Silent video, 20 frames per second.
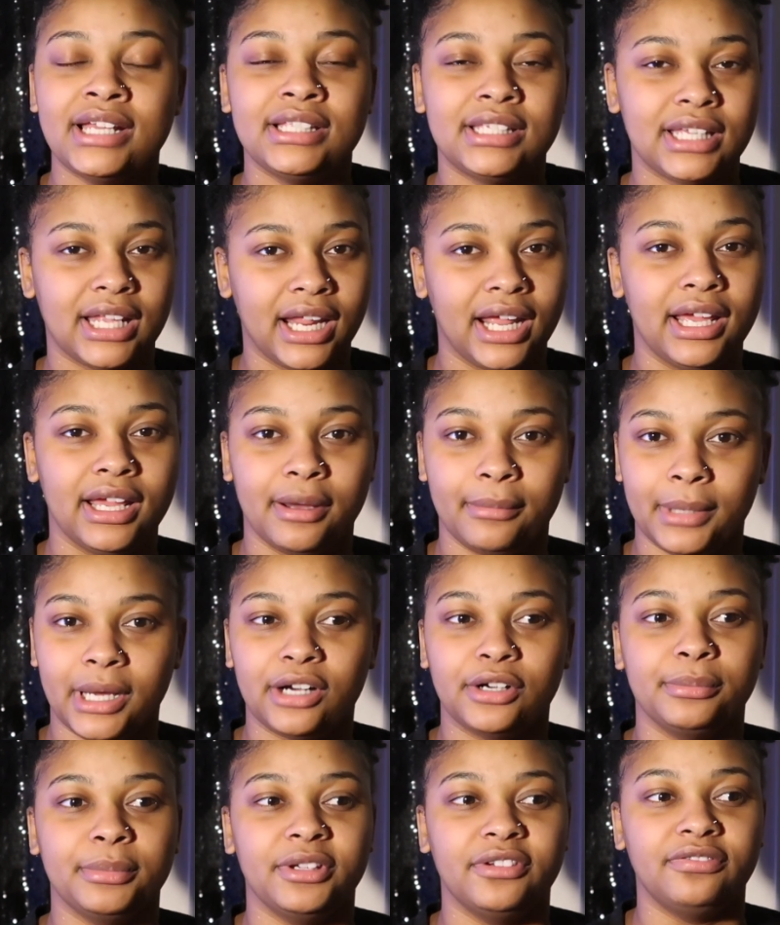Today I'm
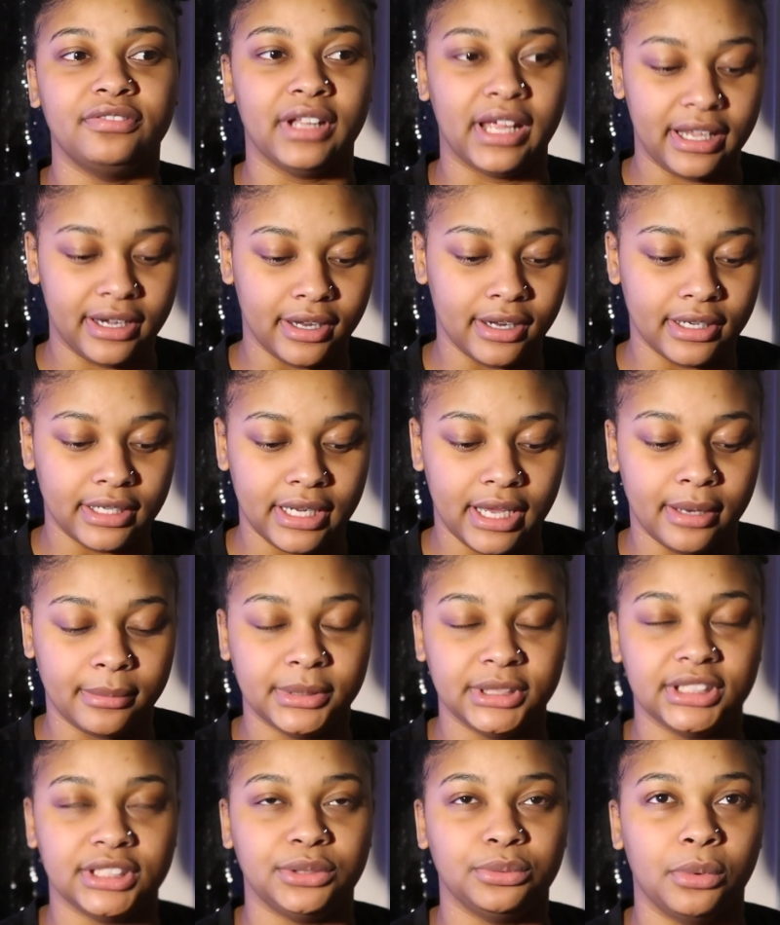not gonna be flat ironing. I'm
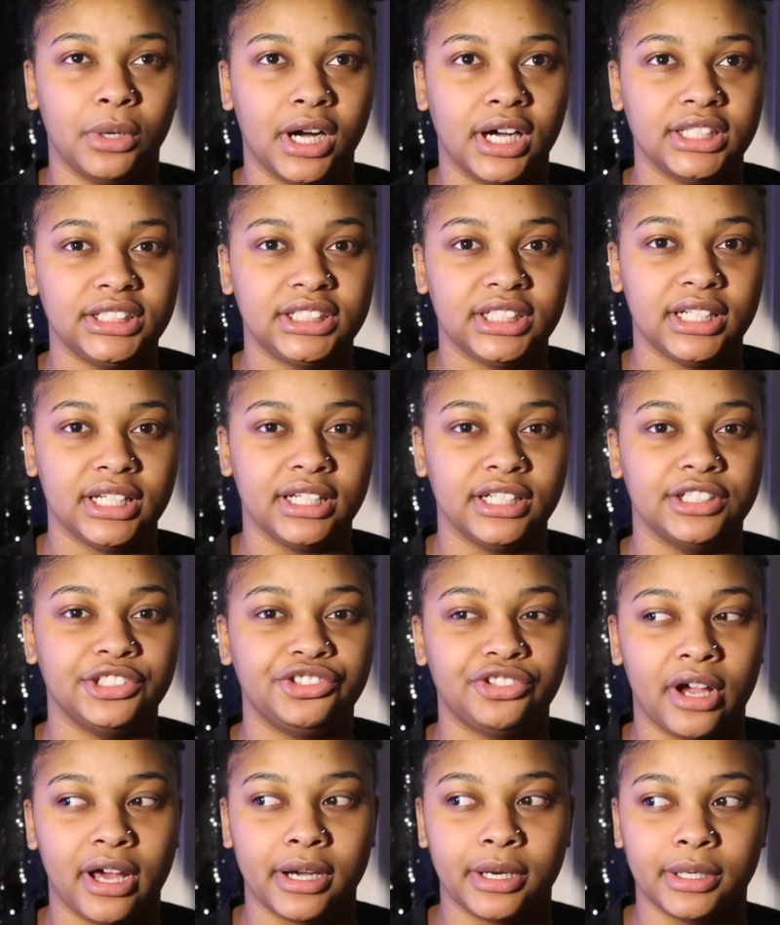gonna just wash it and
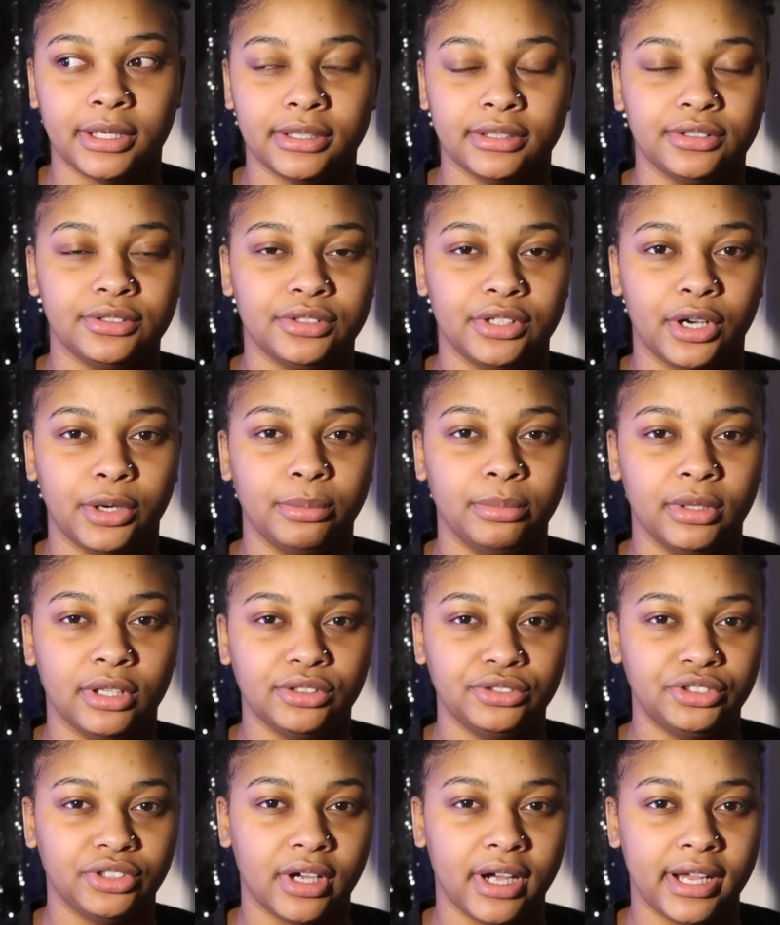try to, you know,
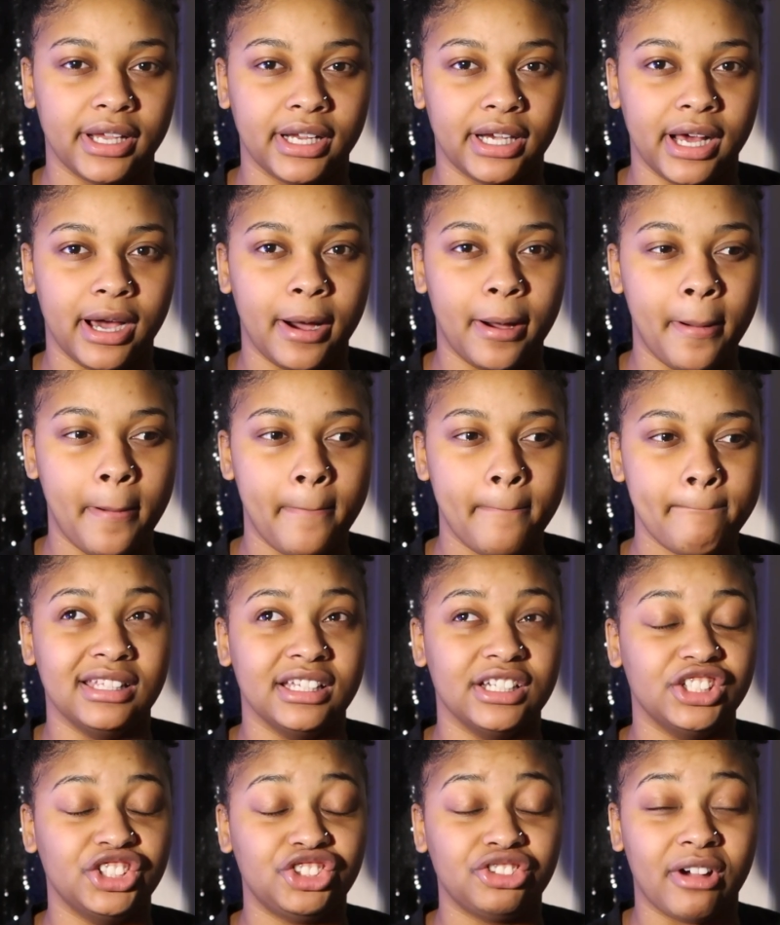blow dry it out,
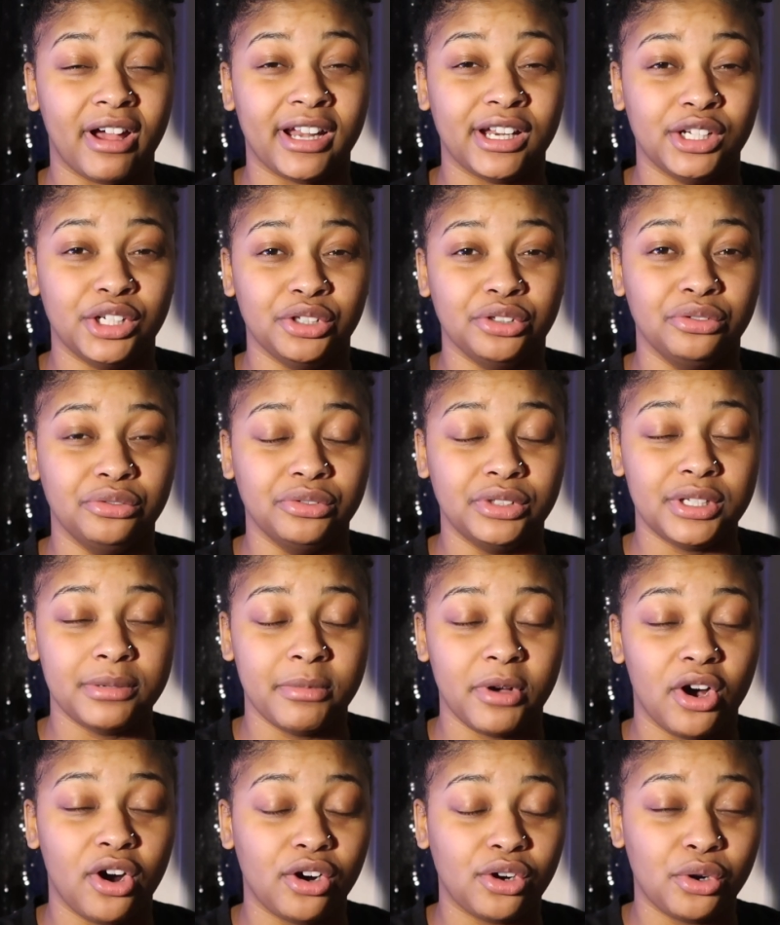then try to do
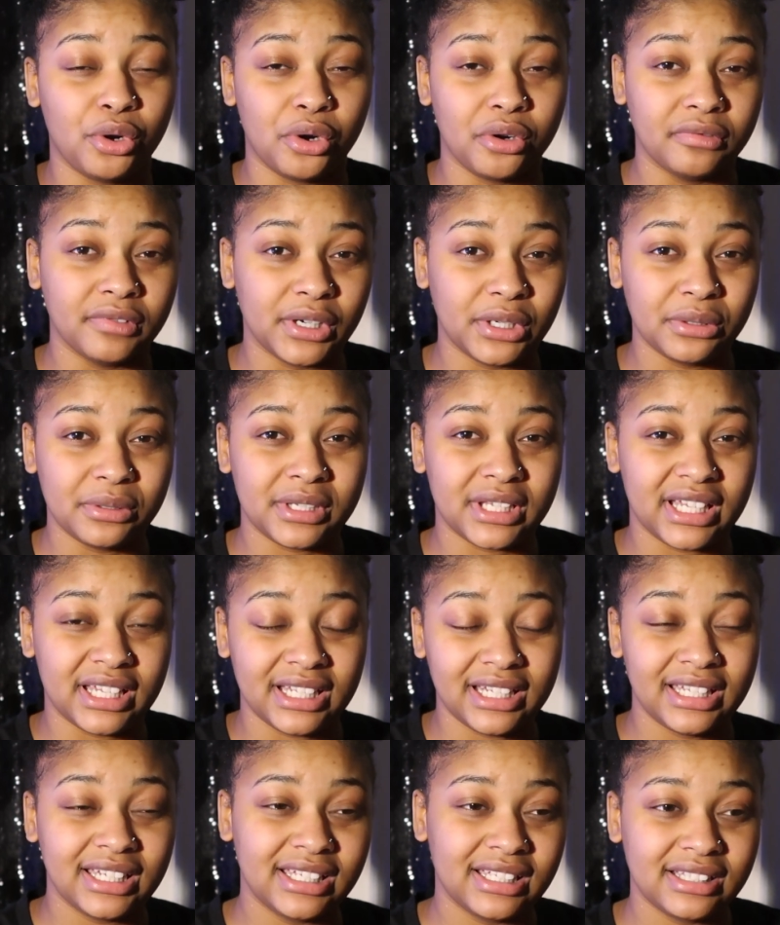small cornrows
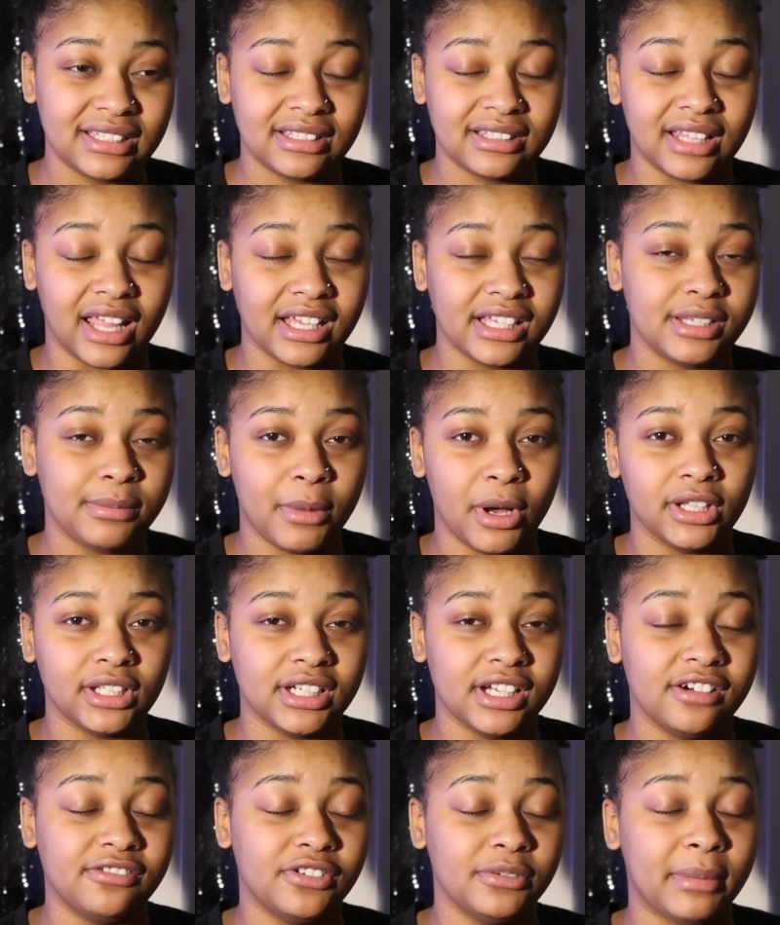in it, like small
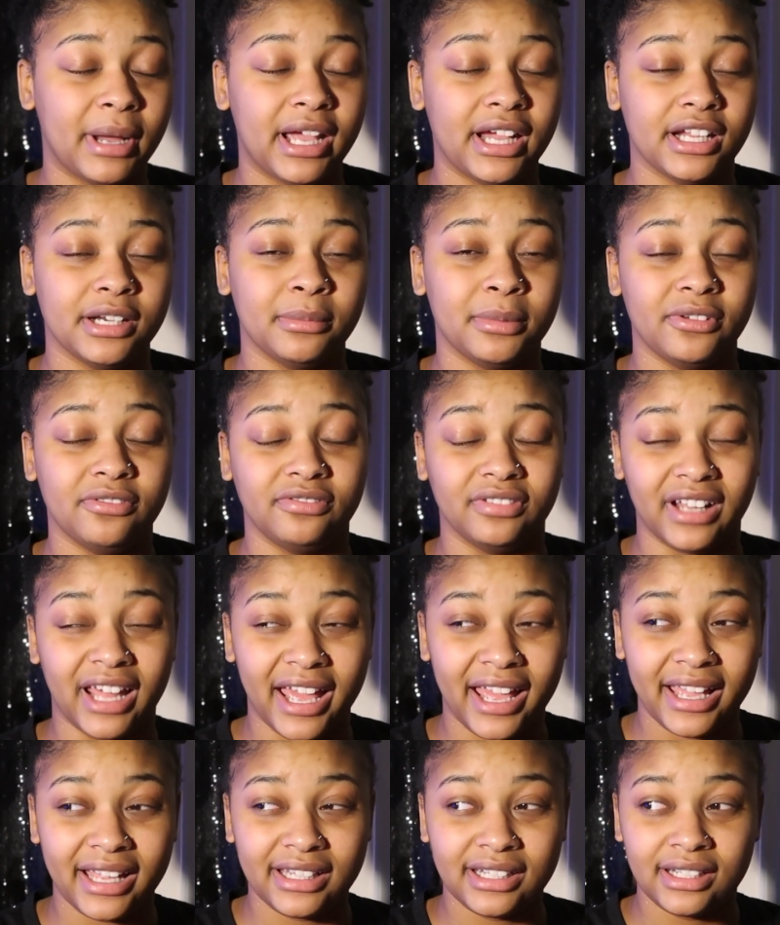enough for my hair to be
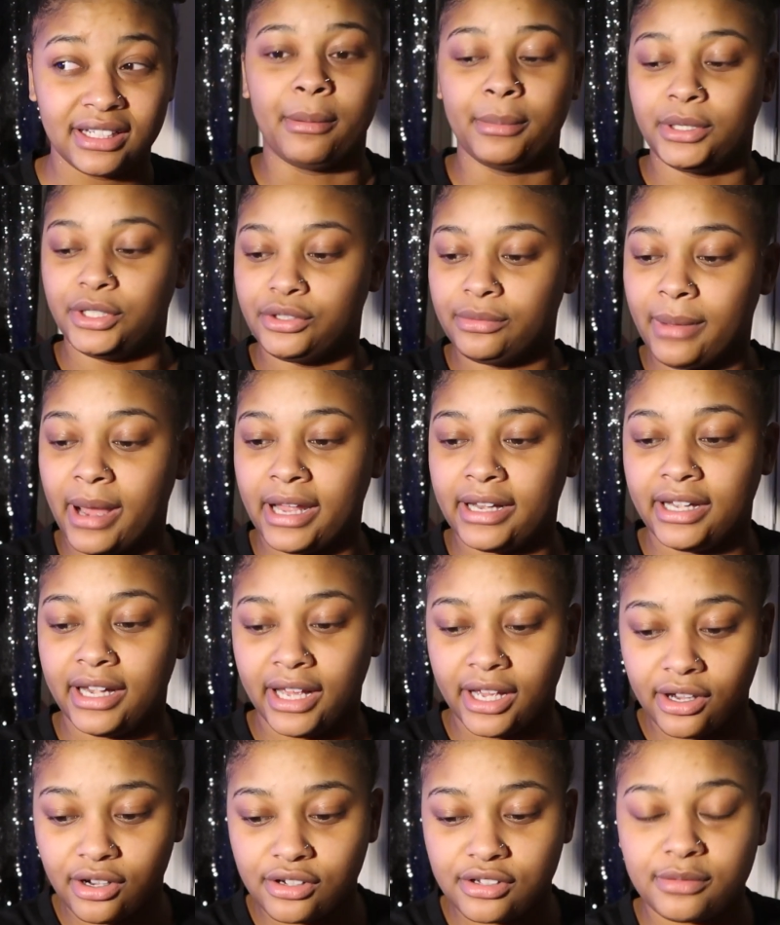flat. I'm gonna do my
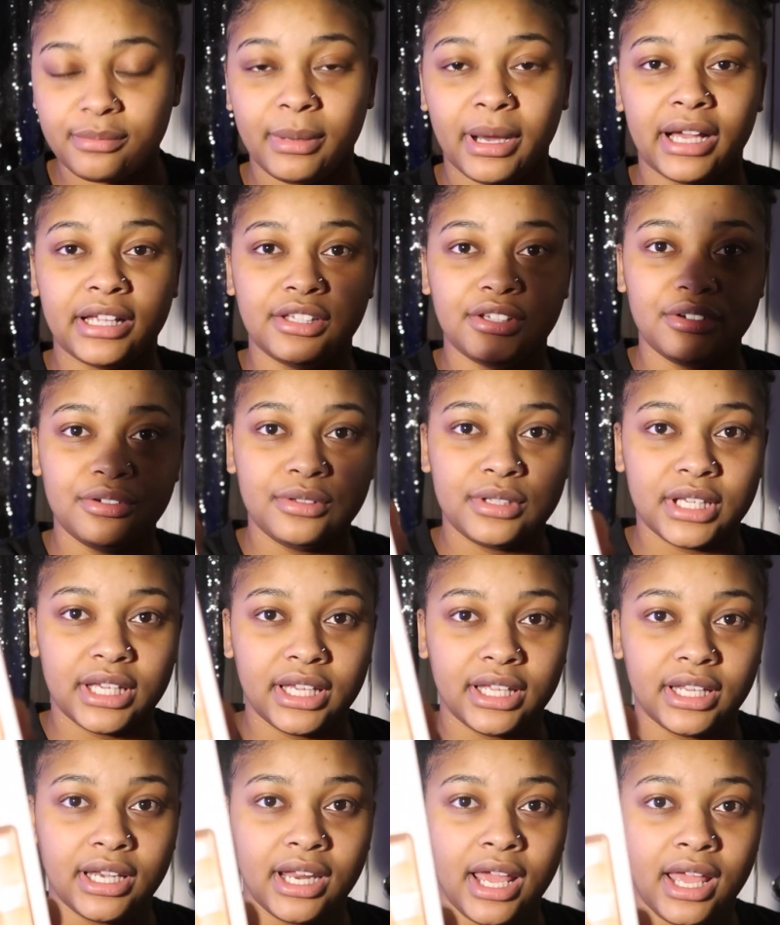nails by
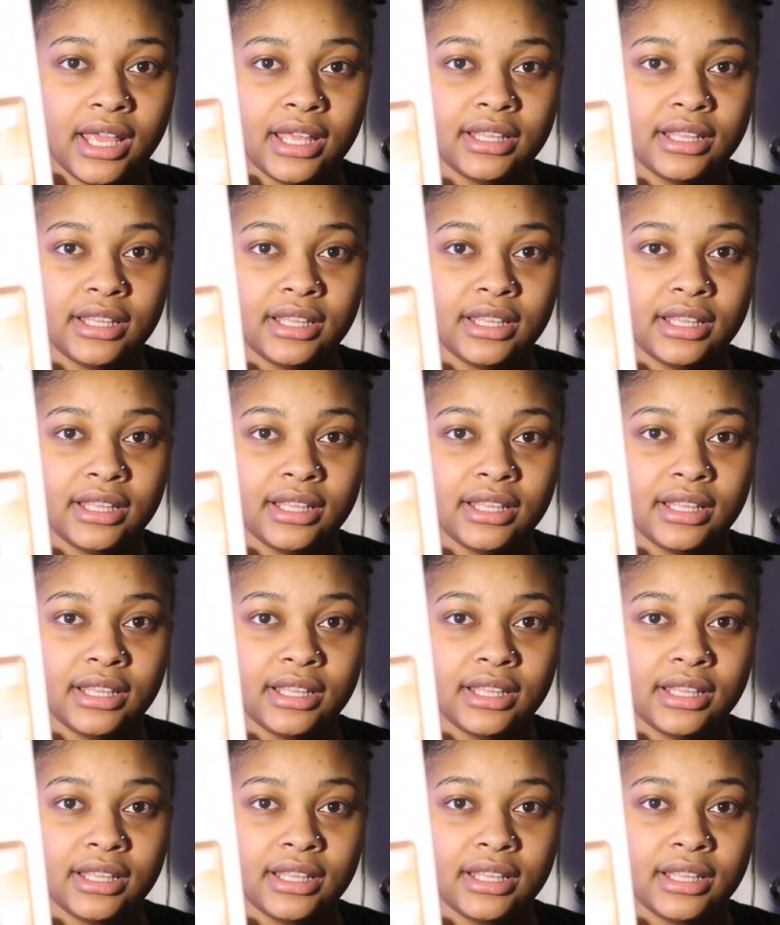using